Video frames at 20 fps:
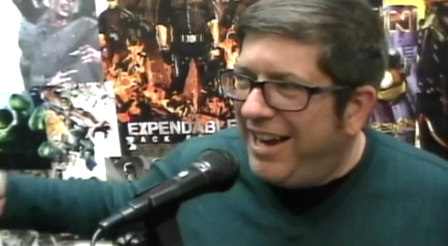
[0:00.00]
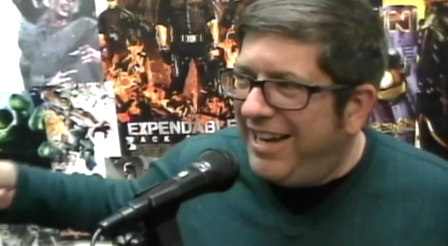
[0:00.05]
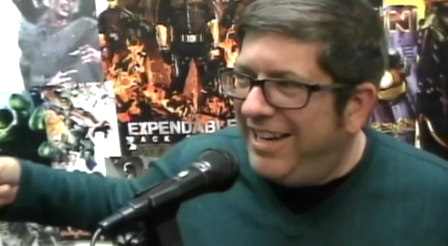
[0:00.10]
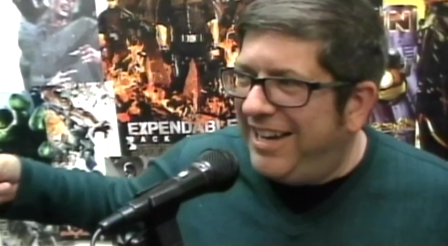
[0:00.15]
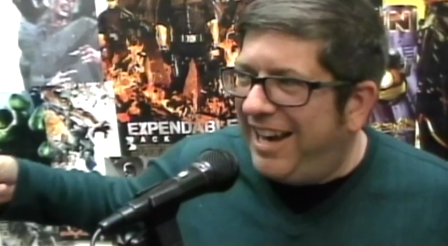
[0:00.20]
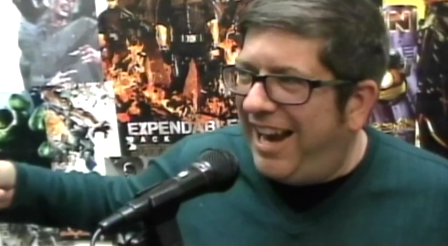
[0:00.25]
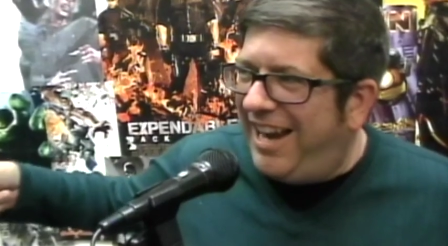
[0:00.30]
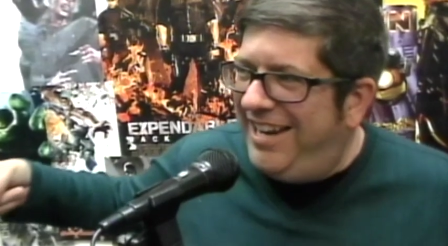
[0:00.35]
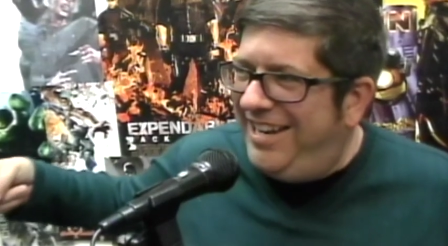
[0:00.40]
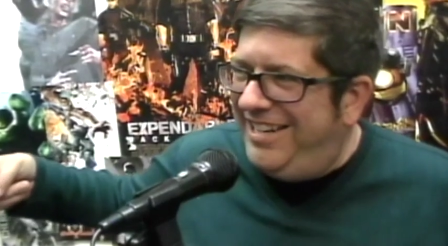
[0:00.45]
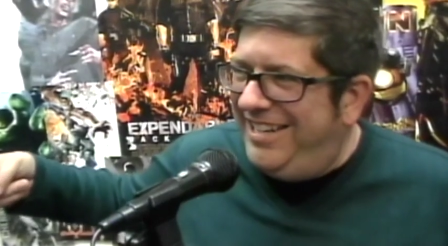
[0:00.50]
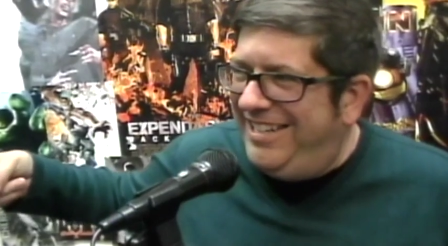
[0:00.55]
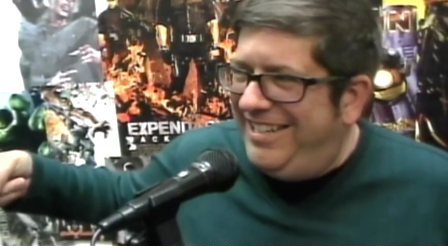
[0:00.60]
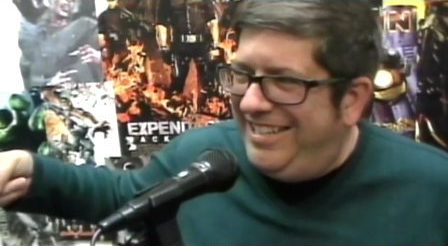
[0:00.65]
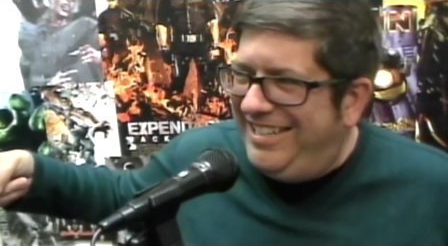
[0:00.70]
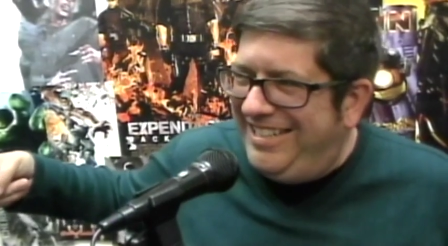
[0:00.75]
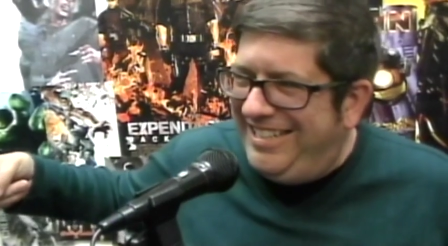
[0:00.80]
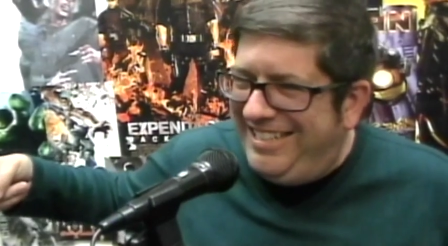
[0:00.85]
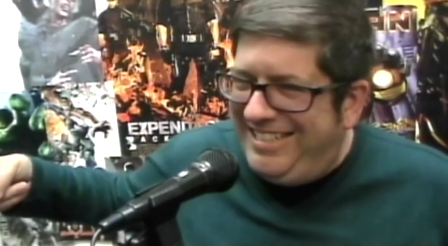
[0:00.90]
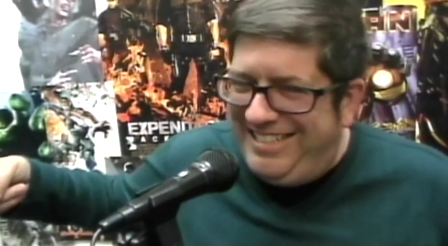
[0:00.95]

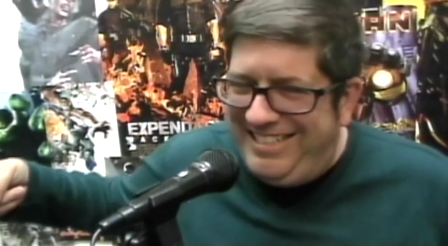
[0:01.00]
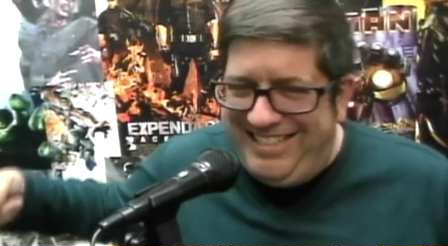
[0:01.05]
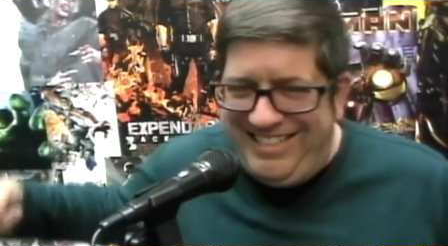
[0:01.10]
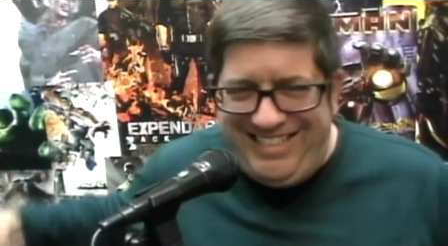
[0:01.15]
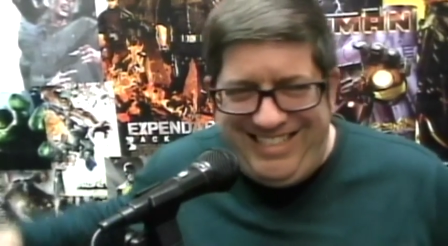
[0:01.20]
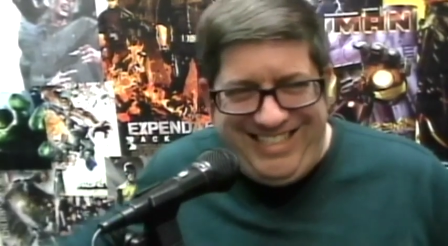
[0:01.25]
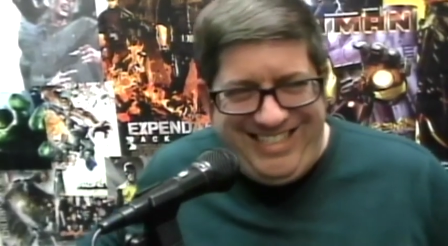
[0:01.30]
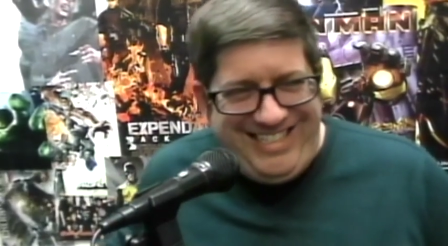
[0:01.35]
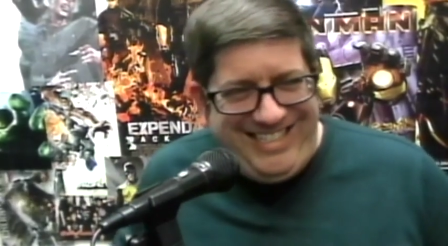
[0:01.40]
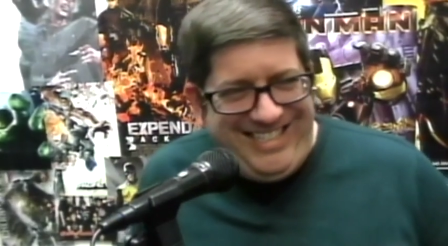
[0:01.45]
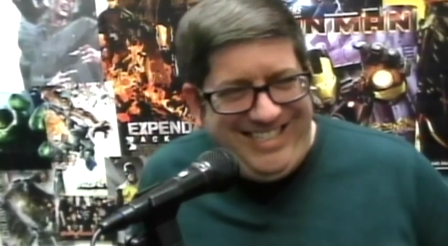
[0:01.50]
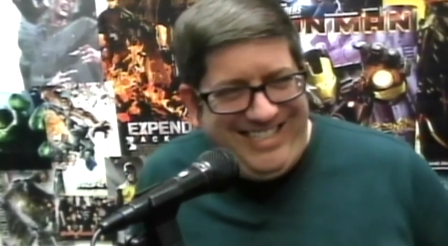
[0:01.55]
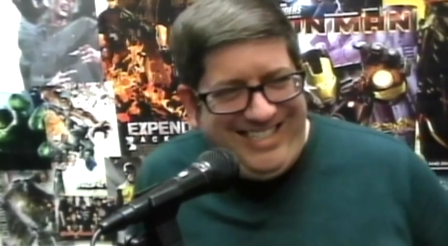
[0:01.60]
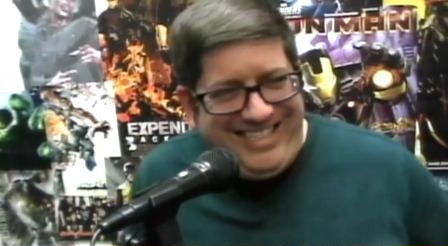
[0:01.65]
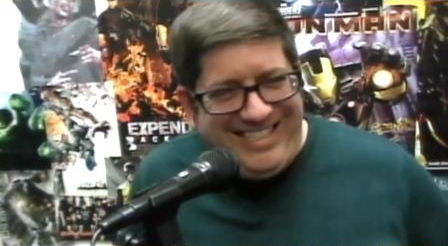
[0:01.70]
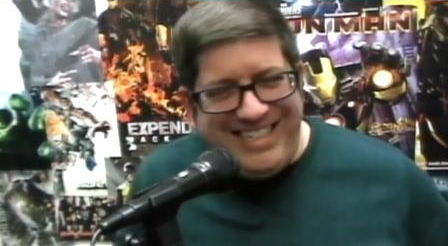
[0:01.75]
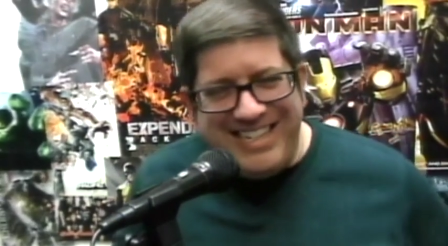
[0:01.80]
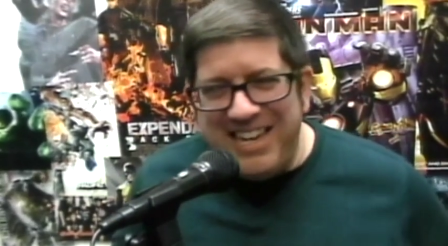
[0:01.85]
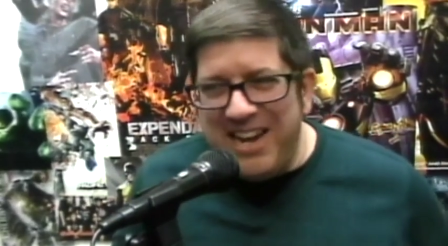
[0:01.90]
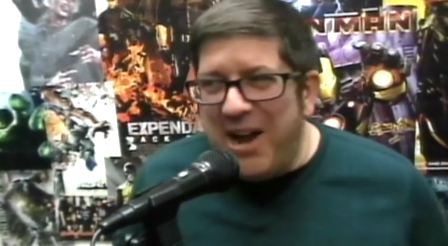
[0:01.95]
Boba Fett is on
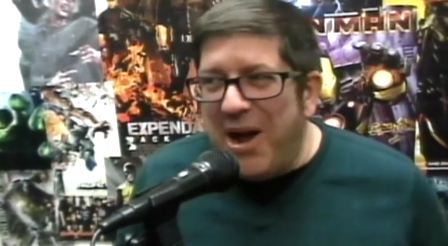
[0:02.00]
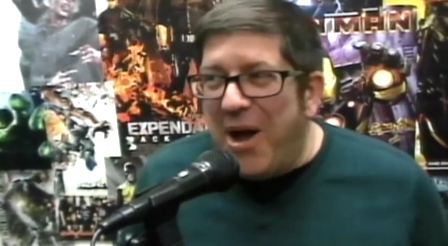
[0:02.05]
this.